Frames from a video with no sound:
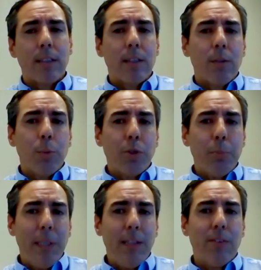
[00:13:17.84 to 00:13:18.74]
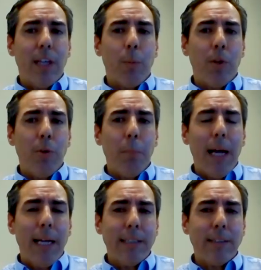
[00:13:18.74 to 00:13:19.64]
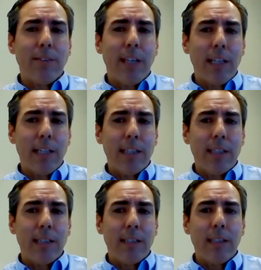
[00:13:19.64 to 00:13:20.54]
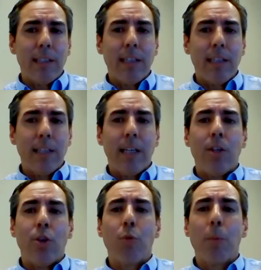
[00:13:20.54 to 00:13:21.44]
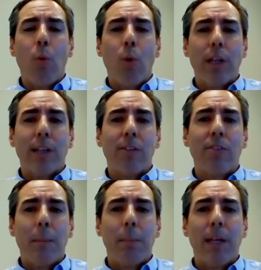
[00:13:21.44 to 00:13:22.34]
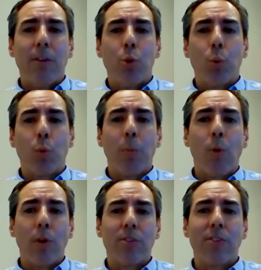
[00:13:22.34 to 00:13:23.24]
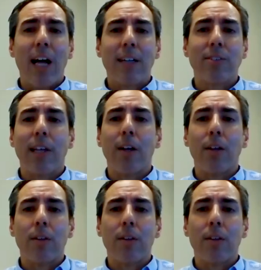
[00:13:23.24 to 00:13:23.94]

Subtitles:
which means that when you buy and sell it, you report it in the same place you would report a stock sale.